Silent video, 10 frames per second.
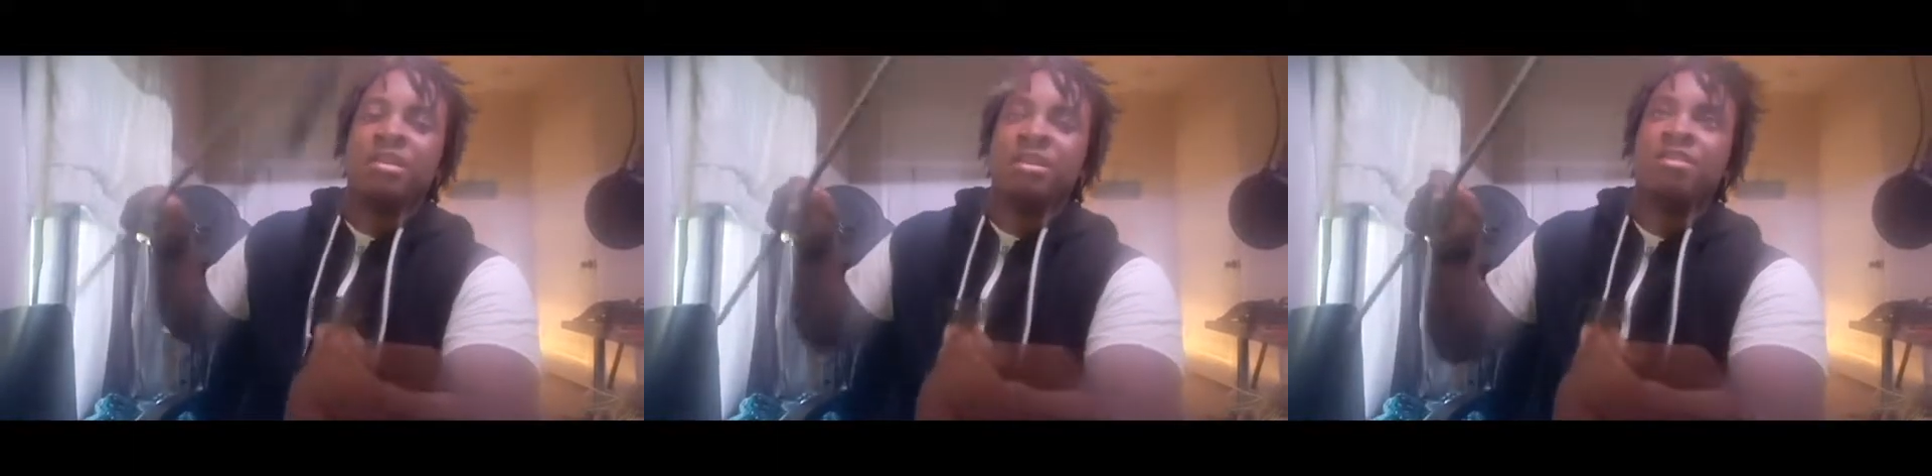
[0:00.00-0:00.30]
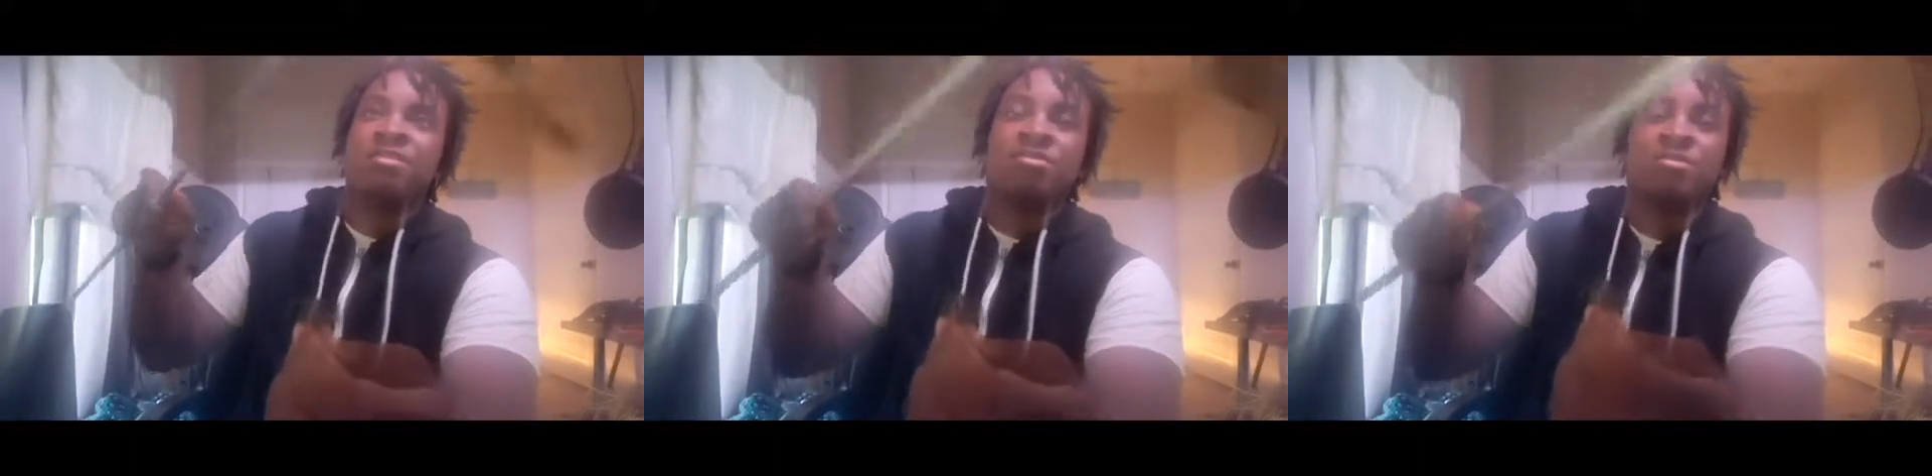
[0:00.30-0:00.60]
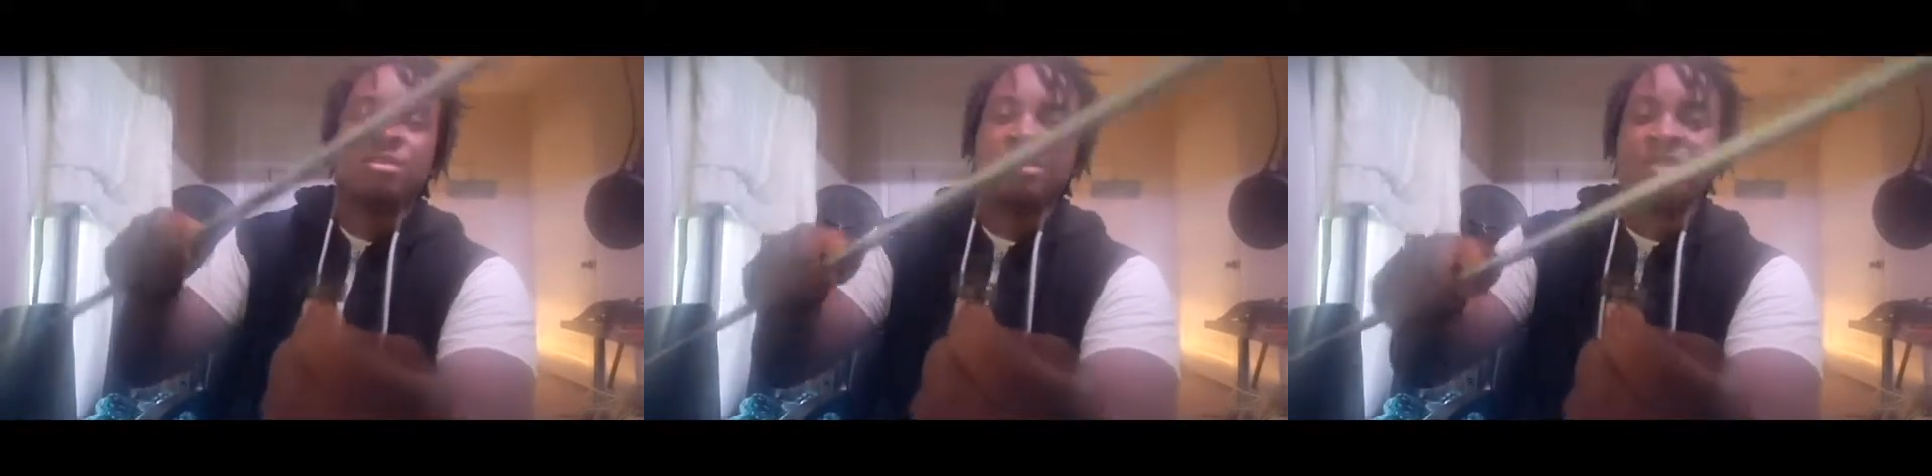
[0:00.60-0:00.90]
and it'll
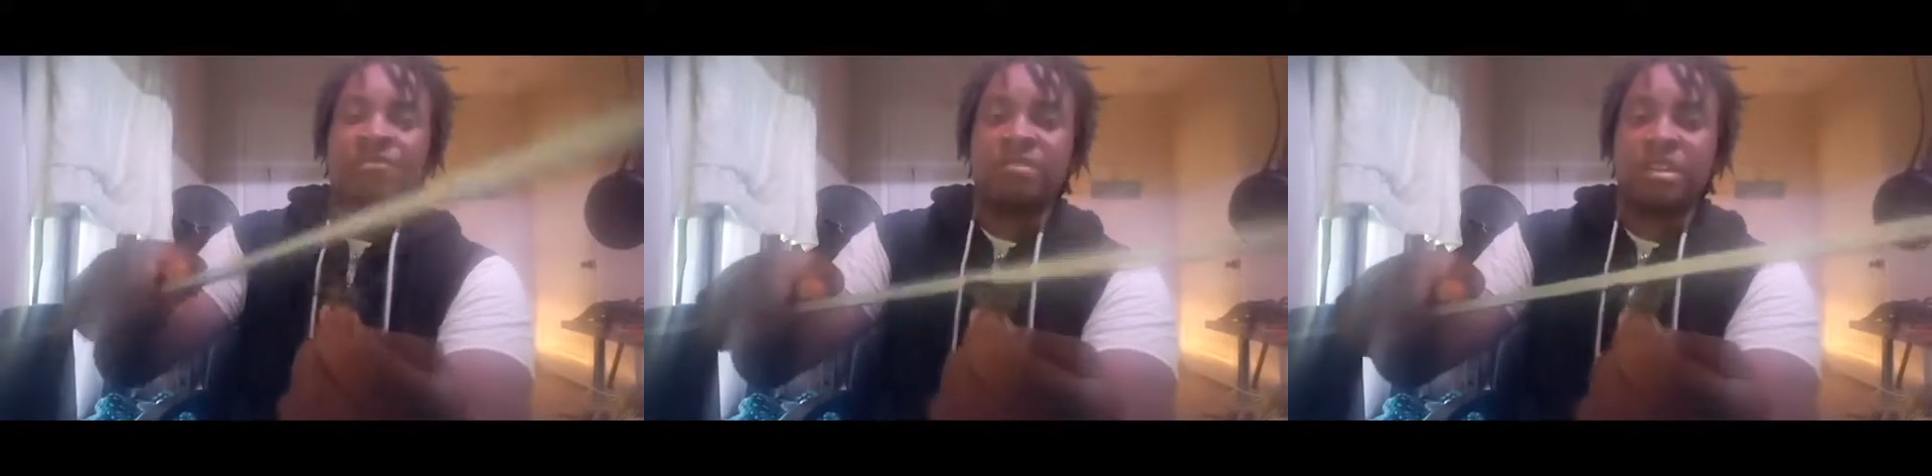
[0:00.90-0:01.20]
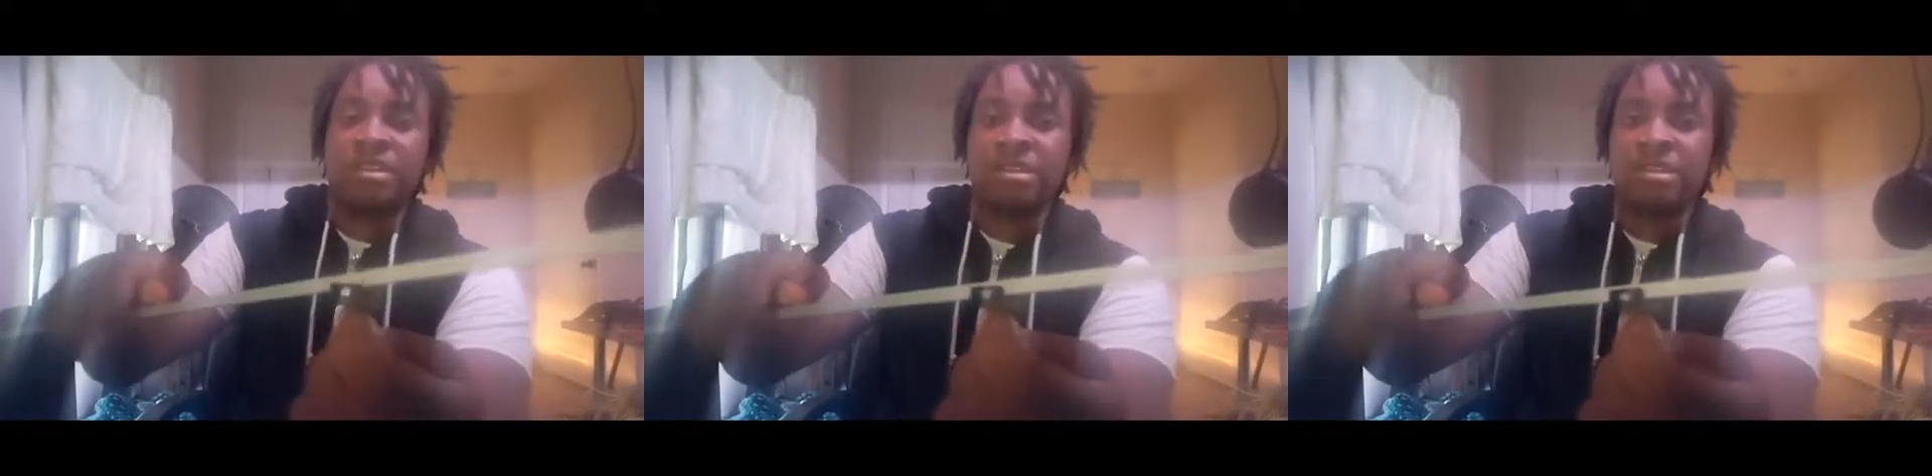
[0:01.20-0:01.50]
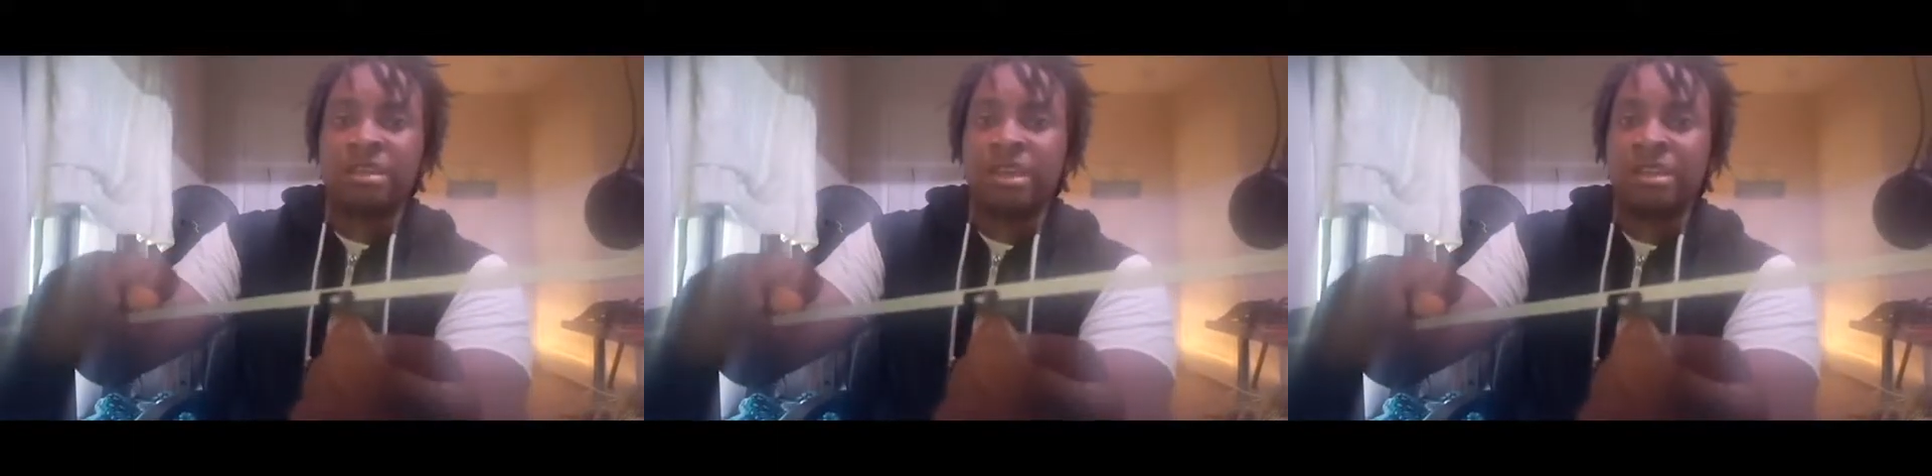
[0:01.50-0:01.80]
hold it down flat like
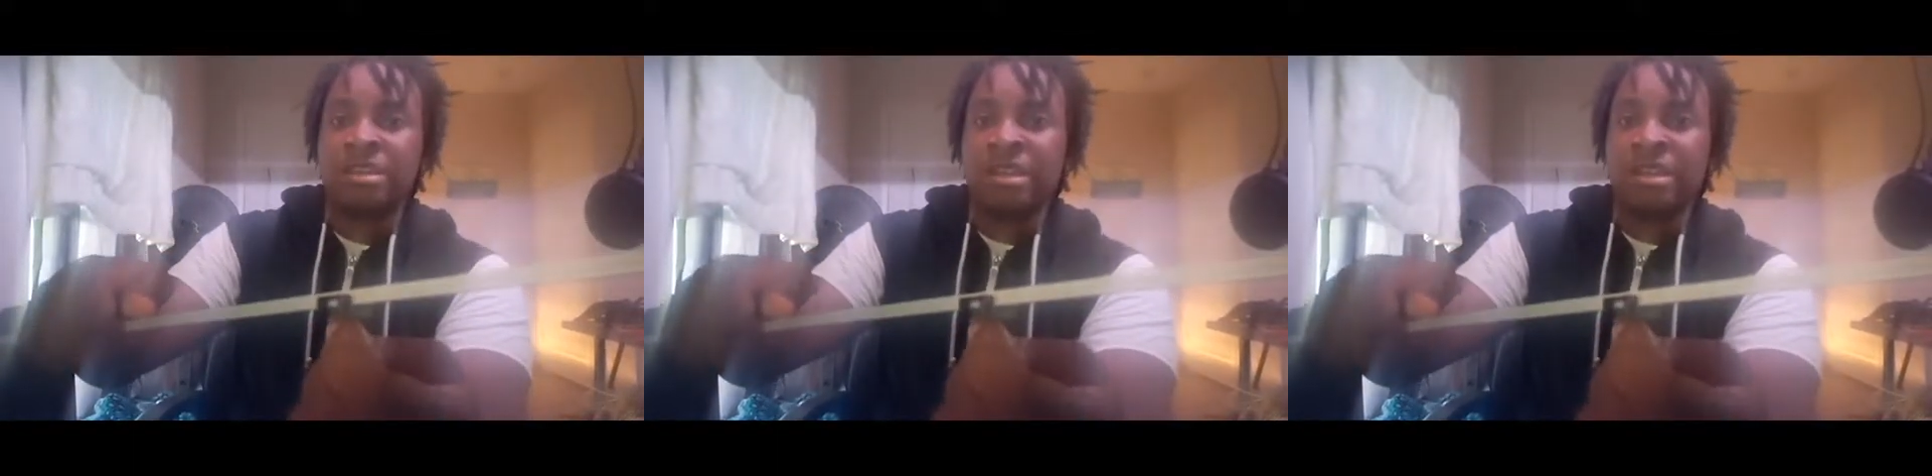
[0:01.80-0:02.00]
that.